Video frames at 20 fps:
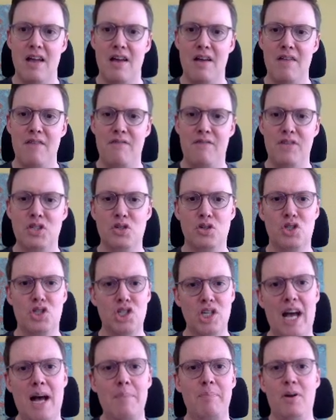Fischer
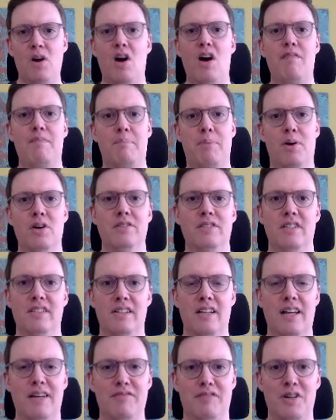chopping off Byrne's
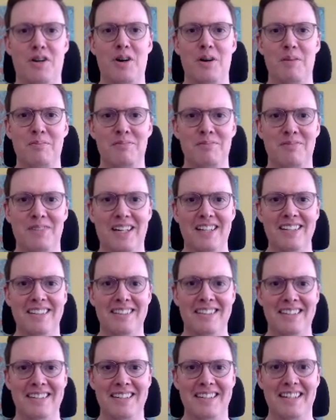left arm, right?
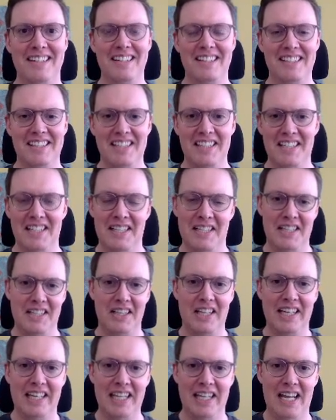
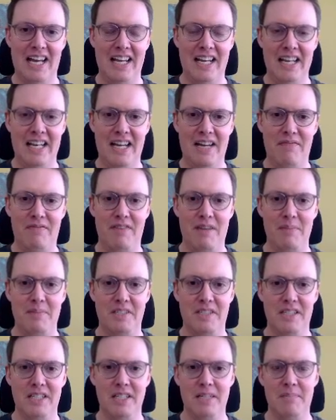Like in that famous
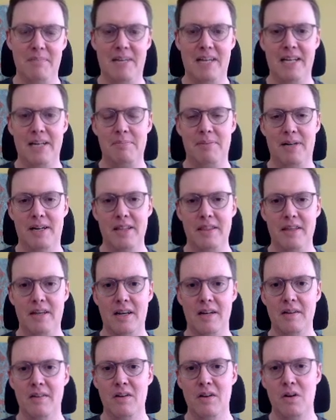scene in Monty
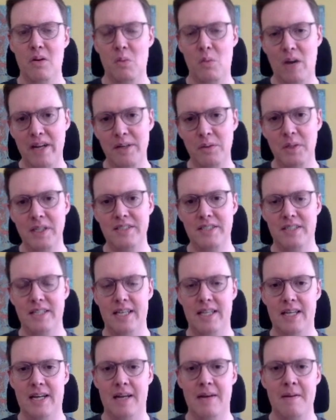Python. Why do I say
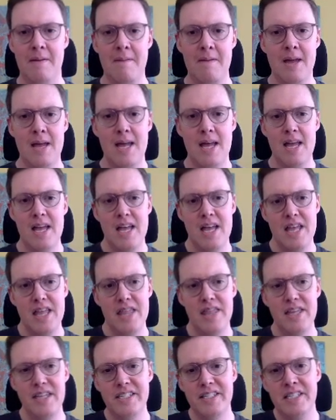that?
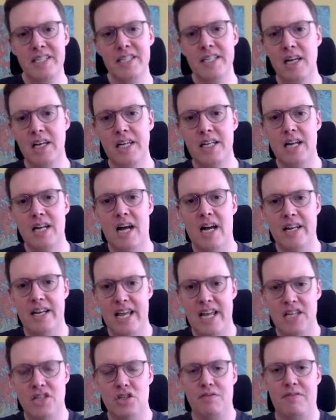This knight on
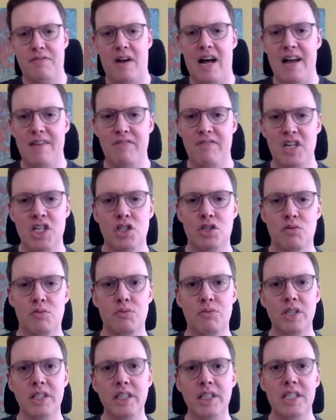h5 is
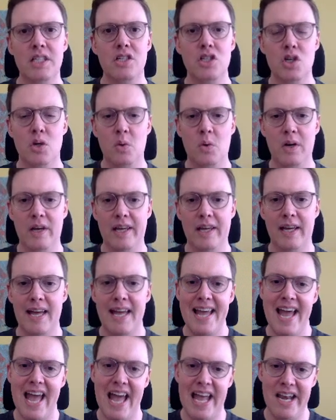really annoying,
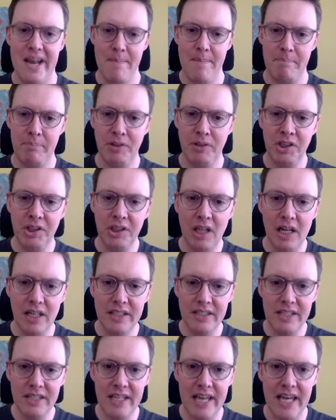and it
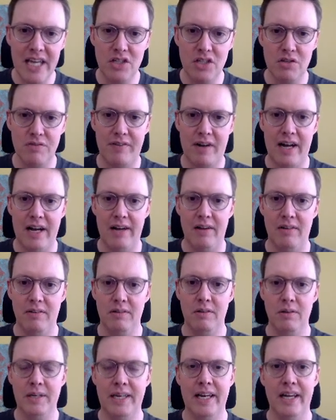plugs the h-file,
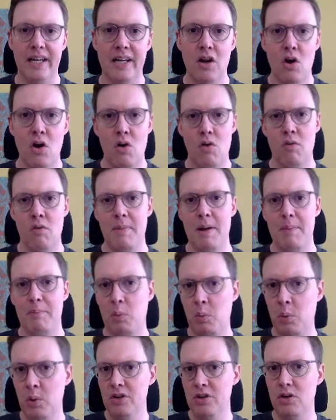okay? Remember,
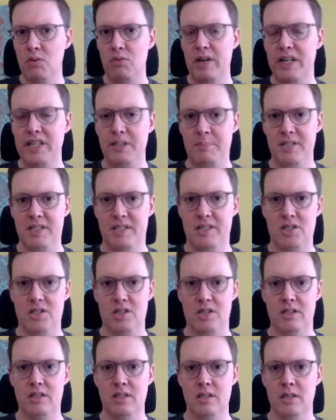we're in a race
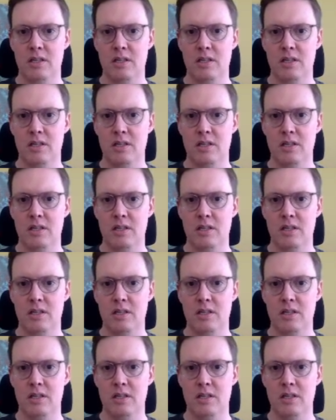position.